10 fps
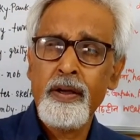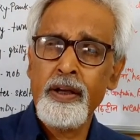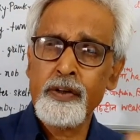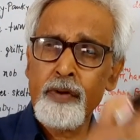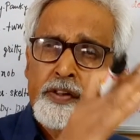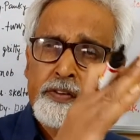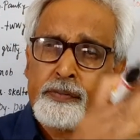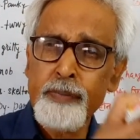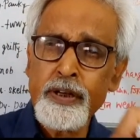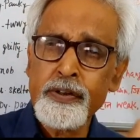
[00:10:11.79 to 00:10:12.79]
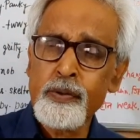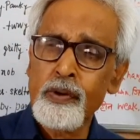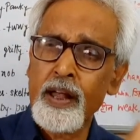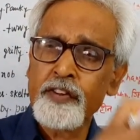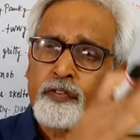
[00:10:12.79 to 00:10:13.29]
It was meant to
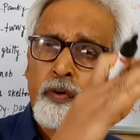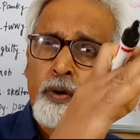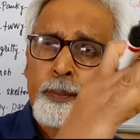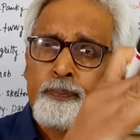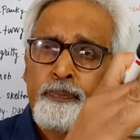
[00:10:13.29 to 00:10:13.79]
last for